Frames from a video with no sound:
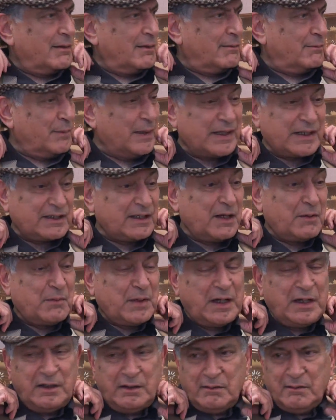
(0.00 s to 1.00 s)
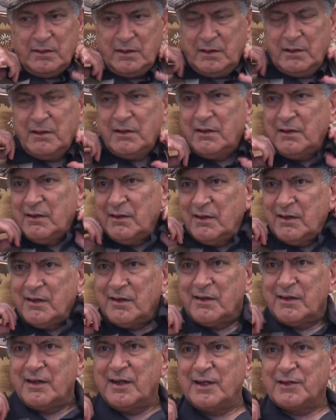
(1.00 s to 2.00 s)
better than mine.
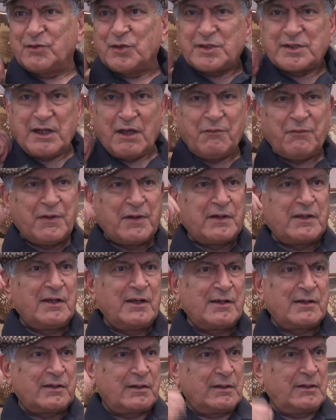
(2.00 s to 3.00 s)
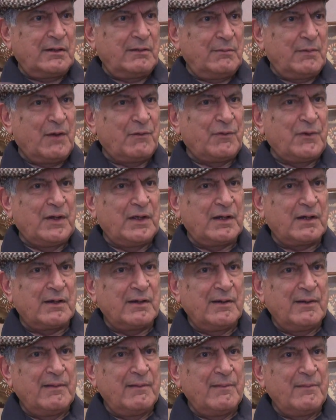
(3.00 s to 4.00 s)
It was saffron-colored muffler,
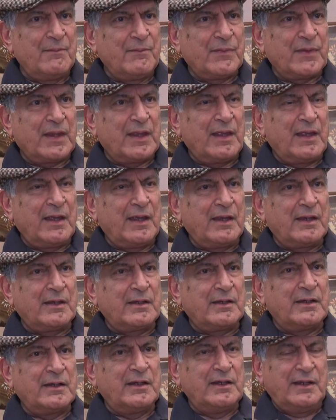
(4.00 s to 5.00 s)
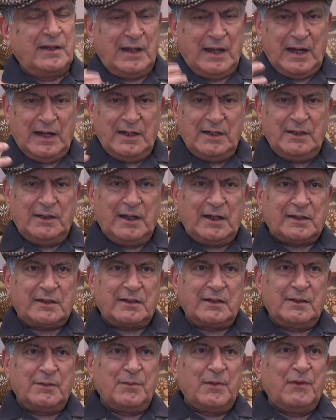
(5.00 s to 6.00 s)
and he held
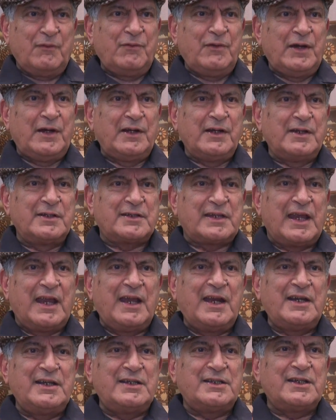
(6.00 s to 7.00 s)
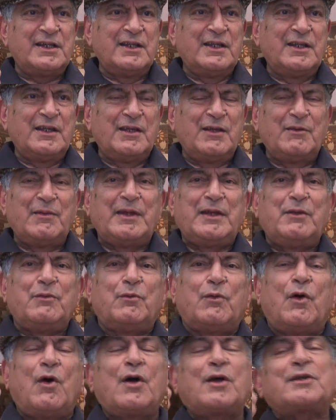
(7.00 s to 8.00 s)
that muffler in his hands. When he
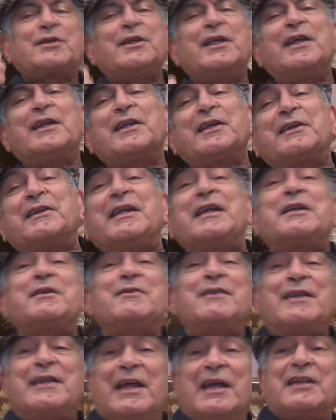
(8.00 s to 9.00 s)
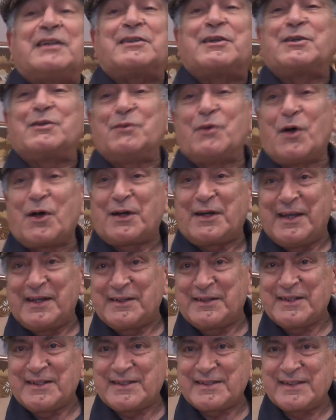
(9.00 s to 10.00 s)
walked, he had a great gait to walk
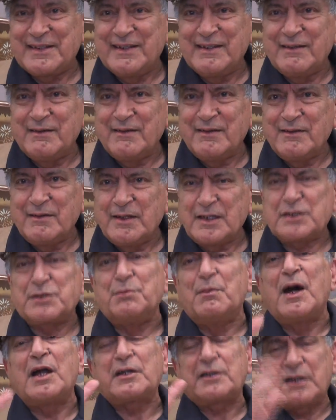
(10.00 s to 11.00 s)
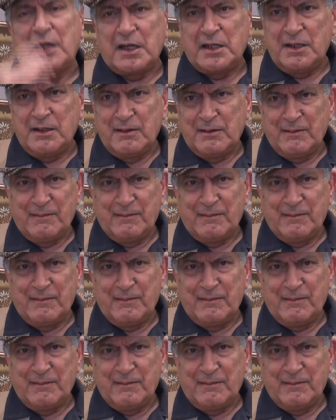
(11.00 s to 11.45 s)
like this, a smart guy.